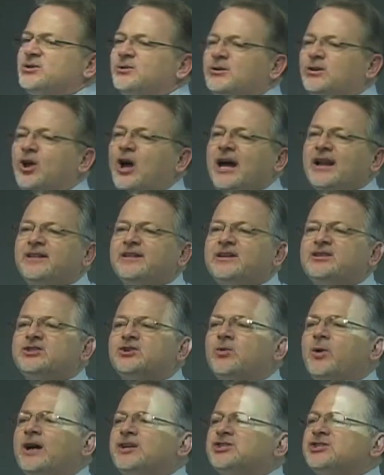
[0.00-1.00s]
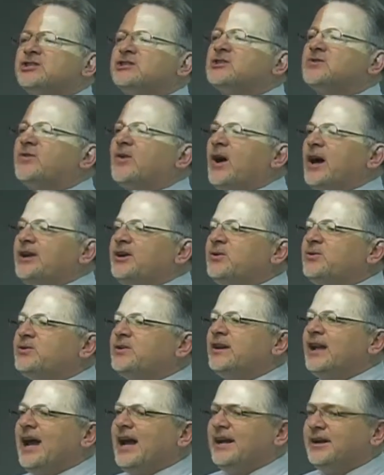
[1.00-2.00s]
a lot of these questions for you
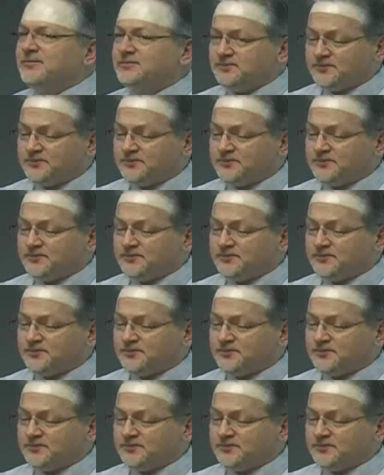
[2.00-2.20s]
tonight.